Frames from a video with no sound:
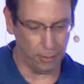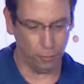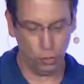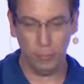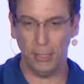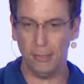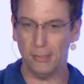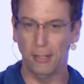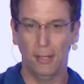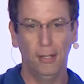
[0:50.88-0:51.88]
2 minutes,
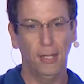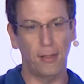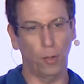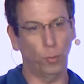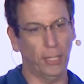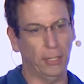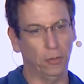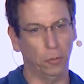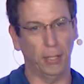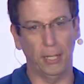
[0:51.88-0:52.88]
and then we'll get
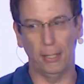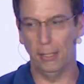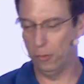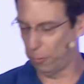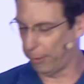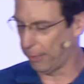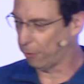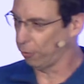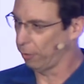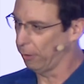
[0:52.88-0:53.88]
into my
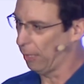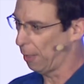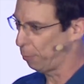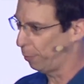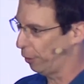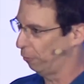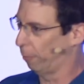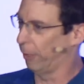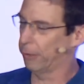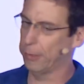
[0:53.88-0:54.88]
actual prepared
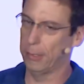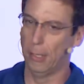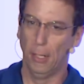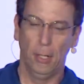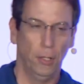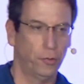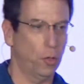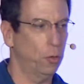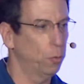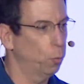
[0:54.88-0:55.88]
remarks.
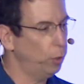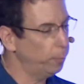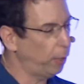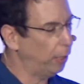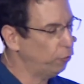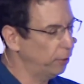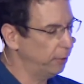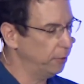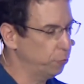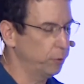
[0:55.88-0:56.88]
So what a blockchain
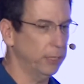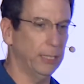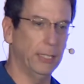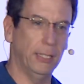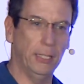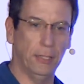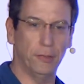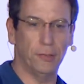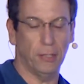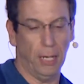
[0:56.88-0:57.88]
is really
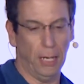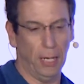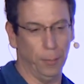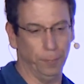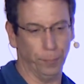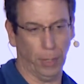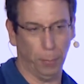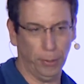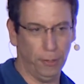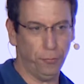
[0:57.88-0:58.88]
is a
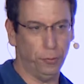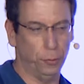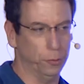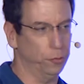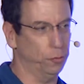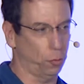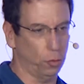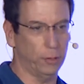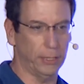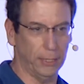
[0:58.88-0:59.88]
place for you to
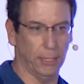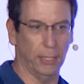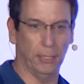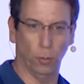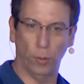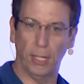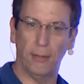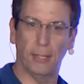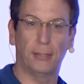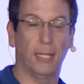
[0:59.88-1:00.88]
store data in a way
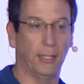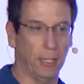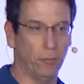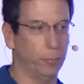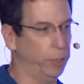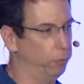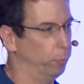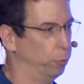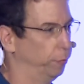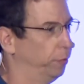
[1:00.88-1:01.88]
that can never be
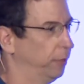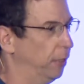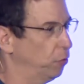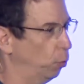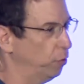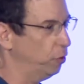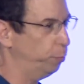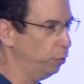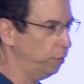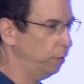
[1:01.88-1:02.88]
removed. Yeah. So once you
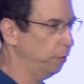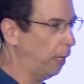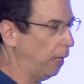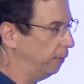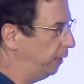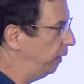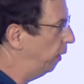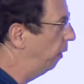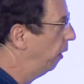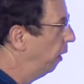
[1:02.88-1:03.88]
put data